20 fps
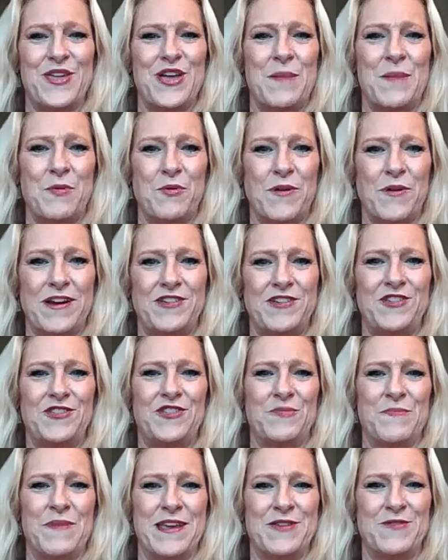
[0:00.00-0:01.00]
the
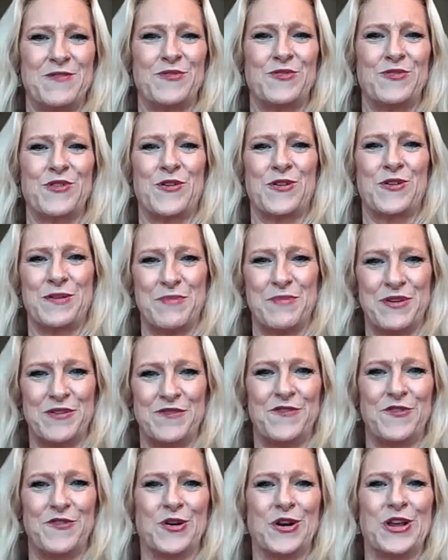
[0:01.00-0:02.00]
operations manual's already
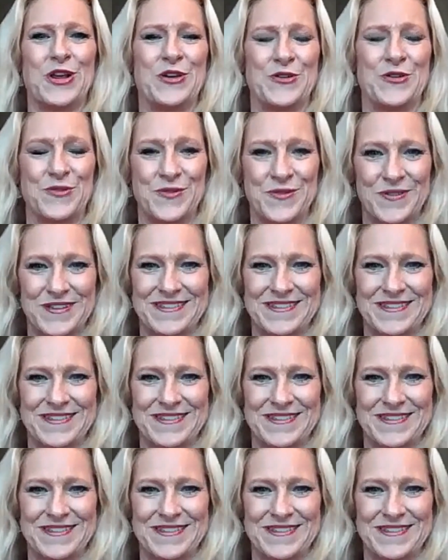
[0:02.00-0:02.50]
built for you.